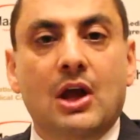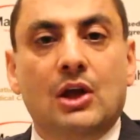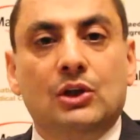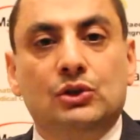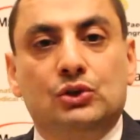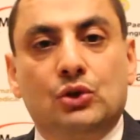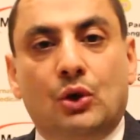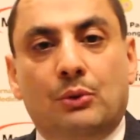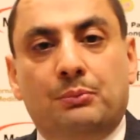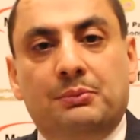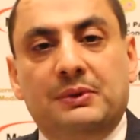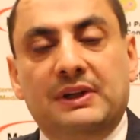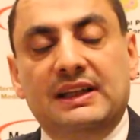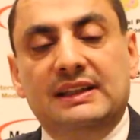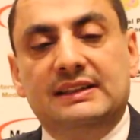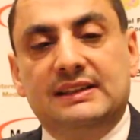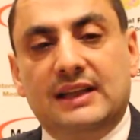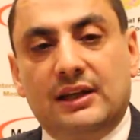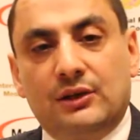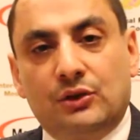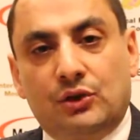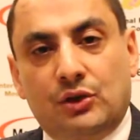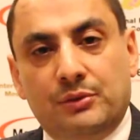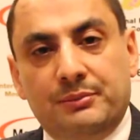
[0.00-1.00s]
So please,
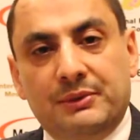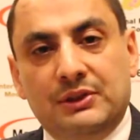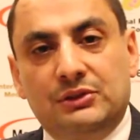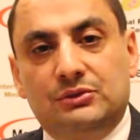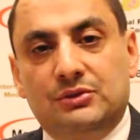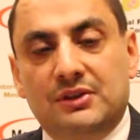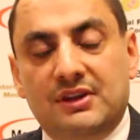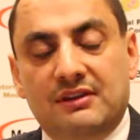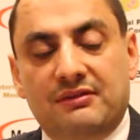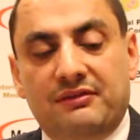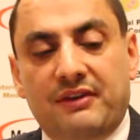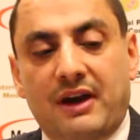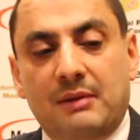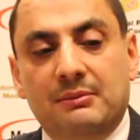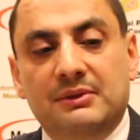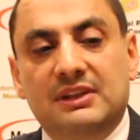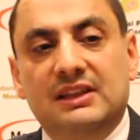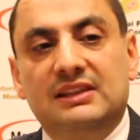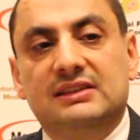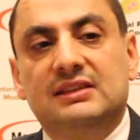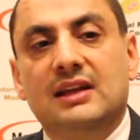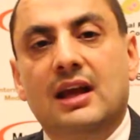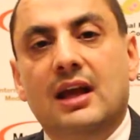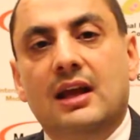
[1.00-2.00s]
I recommend to the
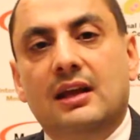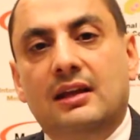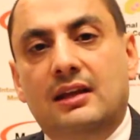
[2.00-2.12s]
families,